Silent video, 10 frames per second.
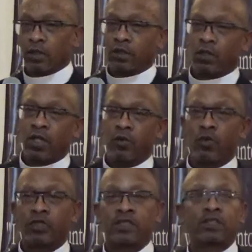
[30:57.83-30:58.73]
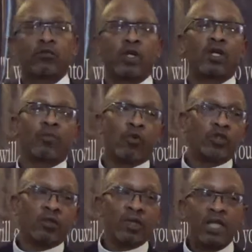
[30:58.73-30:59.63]
So he would just, we could
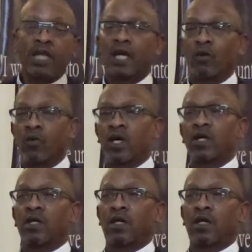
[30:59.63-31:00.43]
approach him any kind of way.